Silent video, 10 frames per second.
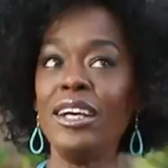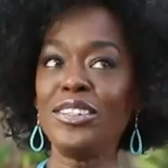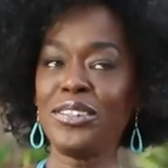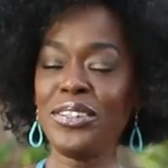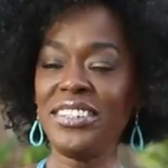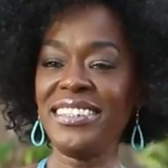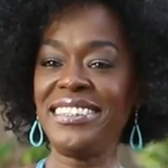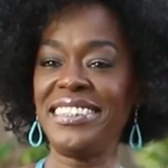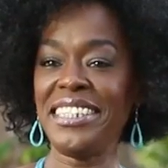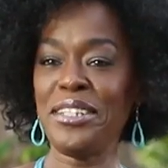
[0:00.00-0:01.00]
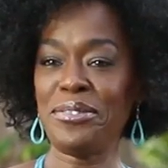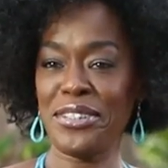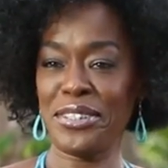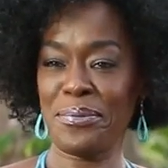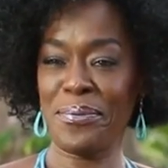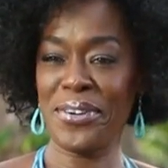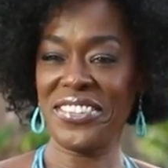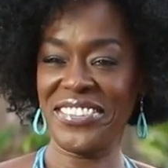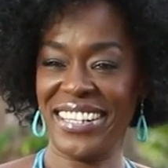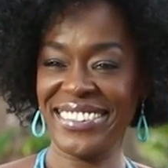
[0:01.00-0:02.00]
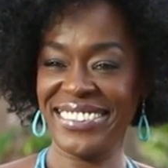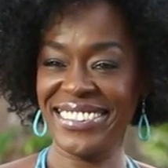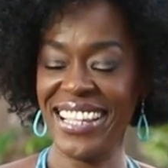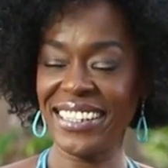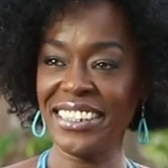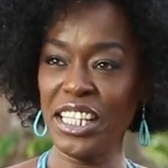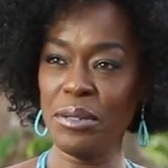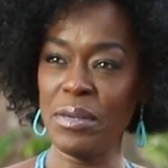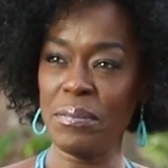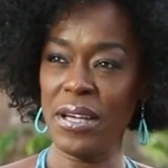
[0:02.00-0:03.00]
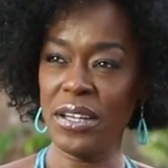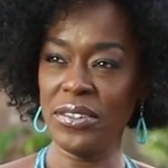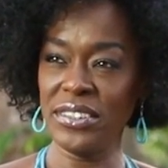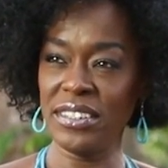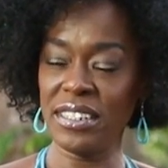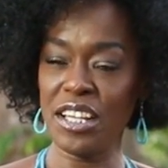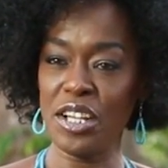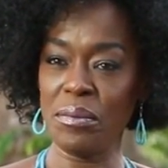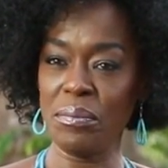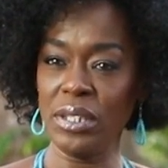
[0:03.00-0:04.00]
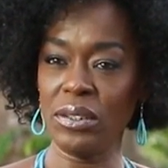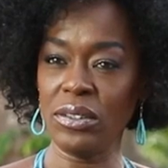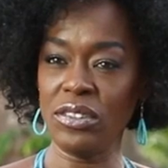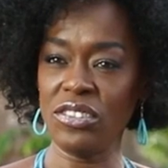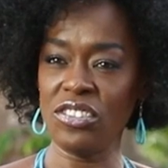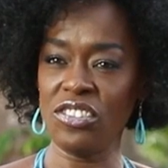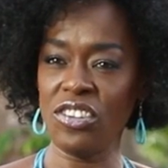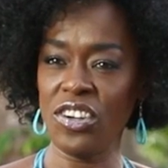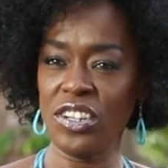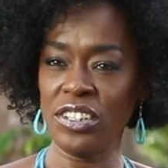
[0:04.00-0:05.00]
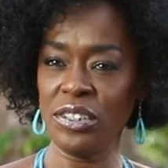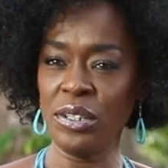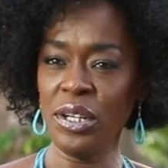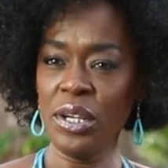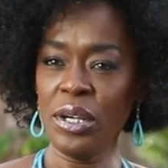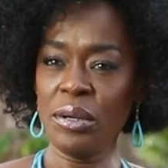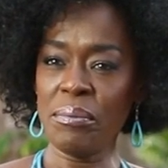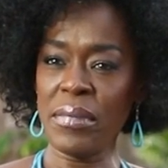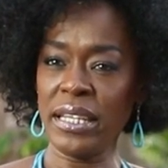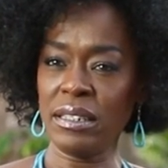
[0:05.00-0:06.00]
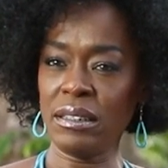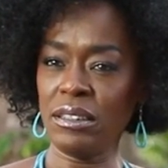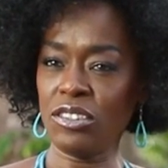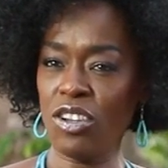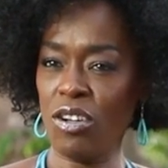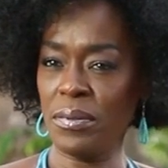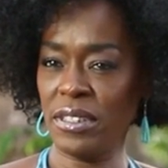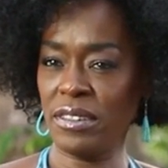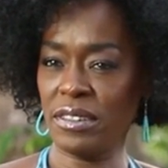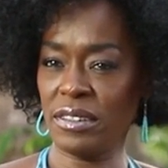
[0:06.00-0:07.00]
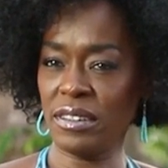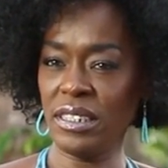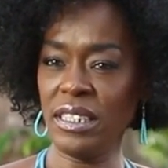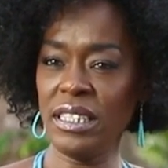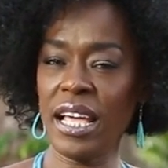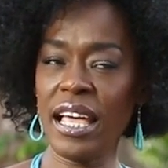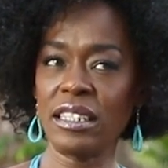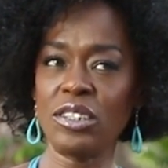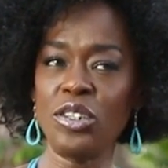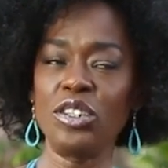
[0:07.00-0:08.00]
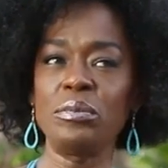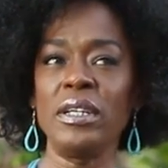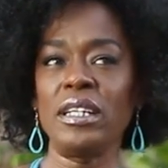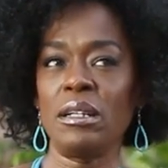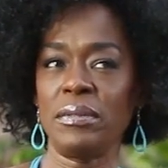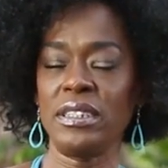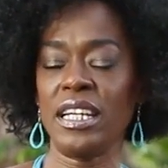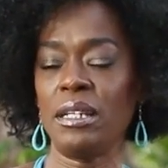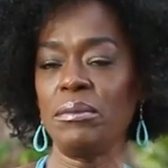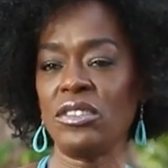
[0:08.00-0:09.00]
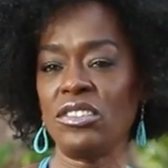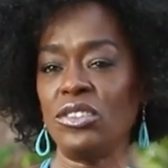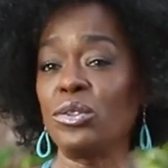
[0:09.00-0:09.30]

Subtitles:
So the Divas project, that came about because John Michael Thomas, he had called me a couple of times to